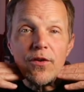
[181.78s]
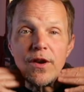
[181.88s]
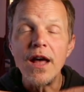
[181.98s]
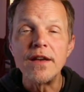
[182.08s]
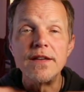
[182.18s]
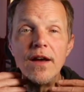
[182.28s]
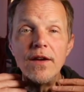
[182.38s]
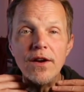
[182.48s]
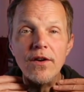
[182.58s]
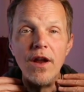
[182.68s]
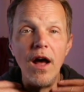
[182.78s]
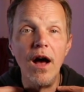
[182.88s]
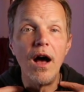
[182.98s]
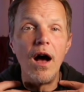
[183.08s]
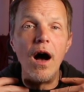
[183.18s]
not down here, not
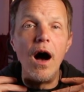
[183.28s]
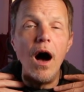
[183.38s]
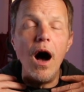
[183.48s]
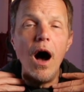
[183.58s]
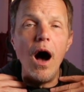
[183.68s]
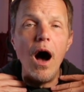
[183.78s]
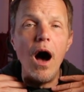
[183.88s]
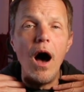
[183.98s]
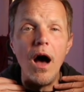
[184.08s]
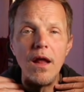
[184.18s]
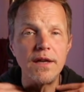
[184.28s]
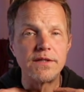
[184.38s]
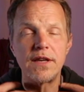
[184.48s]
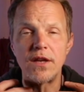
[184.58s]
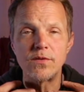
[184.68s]
that
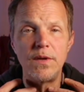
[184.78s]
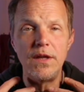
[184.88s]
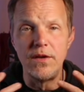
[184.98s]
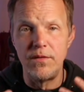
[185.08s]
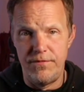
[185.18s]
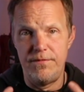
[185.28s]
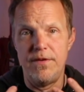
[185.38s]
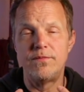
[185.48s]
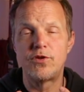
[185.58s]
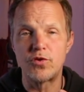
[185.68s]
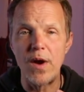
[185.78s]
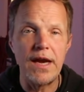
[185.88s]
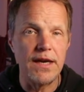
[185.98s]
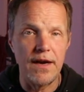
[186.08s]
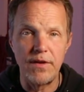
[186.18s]
sounds really
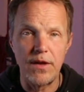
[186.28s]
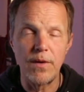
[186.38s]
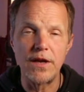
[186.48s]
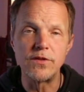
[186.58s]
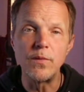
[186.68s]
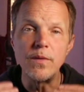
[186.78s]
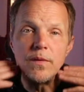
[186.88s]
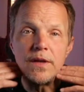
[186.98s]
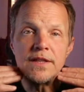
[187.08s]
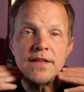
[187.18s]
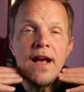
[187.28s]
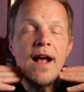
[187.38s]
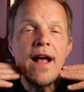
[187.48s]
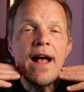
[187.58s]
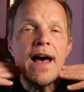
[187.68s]
strained and everything, right? So we want this
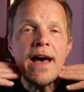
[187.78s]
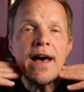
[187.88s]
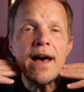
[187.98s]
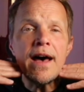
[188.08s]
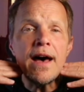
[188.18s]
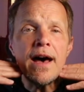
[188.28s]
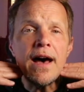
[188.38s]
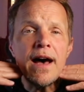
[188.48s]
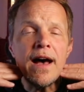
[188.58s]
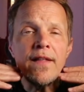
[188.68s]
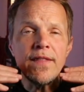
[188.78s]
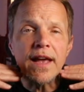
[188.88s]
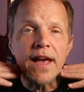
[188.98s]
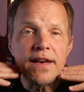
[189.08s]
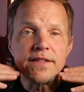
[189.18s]
that
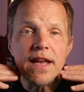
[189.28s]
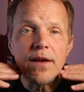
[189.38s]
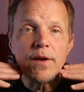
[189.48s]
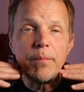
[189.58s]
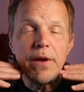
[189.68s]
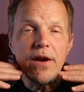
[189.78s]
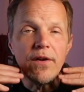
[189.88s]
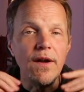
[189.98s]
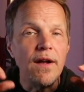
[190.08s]
kind of sound up here.